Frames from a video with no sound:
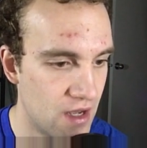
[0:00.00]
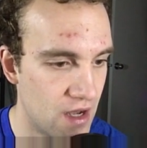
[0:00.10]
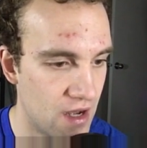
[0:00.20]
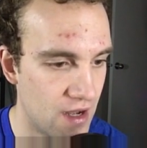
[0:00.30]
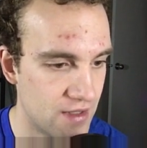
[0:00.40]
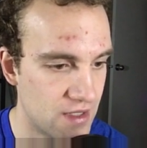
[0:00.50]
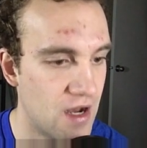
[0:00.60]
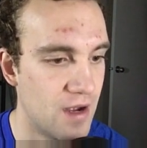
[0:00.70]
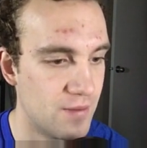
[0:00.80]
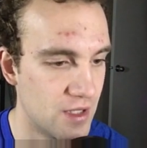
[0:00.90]

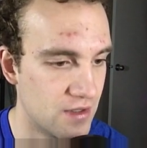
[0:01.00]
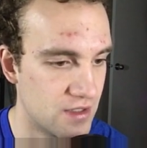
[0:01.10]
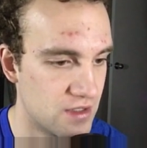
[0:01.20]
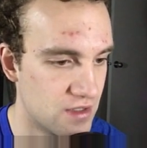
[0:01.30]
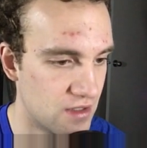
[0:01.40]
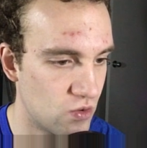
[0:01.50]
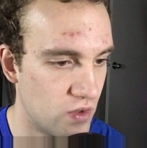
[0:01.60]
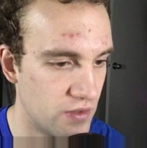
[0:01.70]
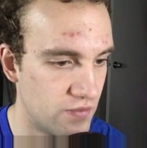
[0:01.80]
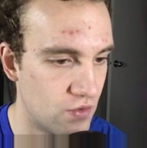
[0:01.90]
time there. This is a
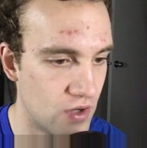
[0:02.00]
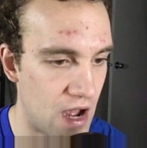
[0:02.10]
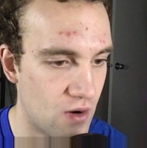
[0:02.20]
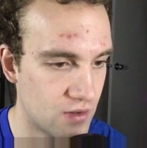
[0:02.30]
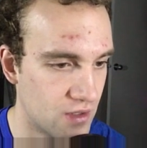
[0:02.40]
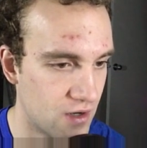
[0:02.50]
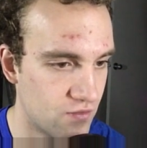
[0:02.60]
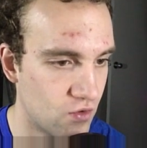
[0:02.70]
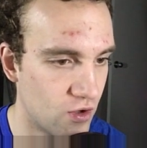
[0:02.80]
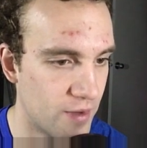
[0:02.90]
24-hour clock
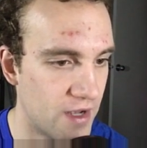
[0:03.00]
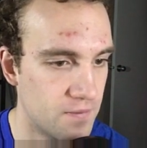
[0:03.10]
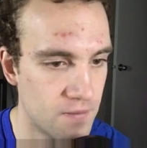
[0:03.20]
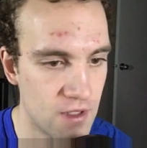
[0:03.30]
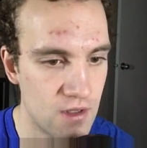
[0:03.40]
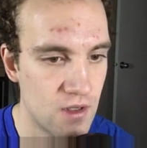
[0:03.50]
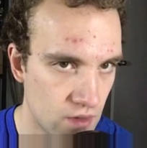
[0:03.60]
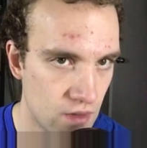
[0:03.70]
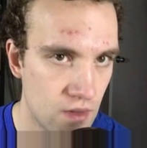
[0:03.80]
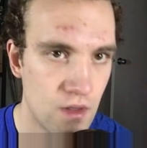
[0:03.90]
format.
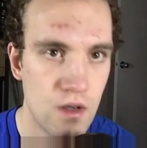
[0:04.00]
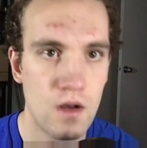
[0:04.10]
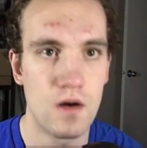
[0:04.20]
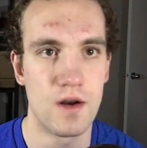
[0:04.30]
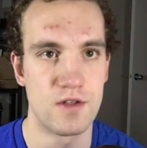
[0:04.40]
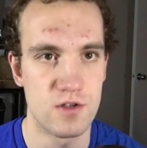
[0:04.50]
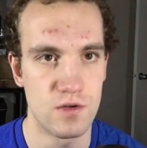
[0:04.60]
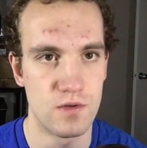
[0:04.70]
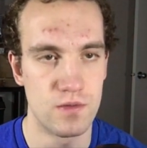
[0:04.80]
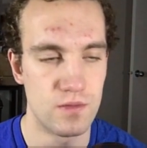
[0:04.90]
All right,
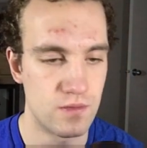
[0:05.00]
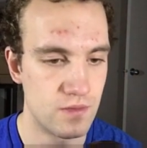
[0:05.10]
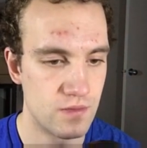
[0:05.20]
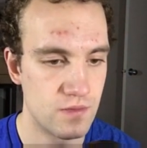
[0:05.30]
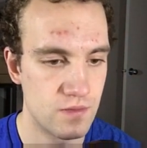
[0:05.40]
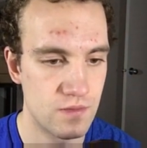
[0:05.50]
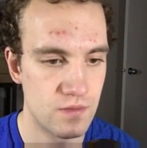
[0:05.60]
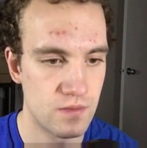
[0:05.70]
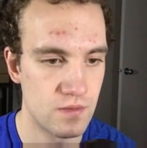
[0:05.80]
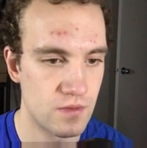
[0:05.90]
so
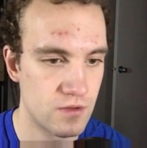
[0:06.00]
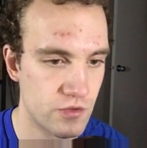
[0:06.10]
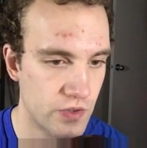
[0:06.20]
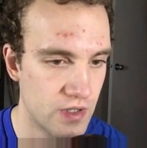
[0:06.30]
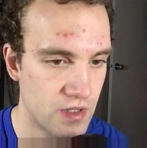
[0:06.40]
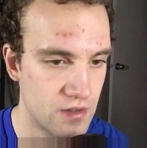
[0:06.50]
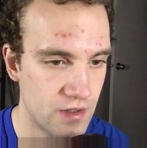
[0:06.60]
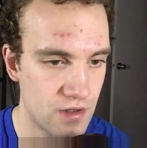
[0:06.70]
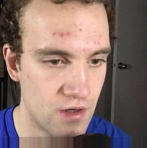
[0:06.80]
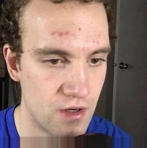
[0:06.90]
we're gonna
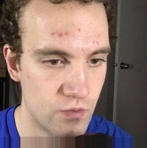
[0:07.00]
click on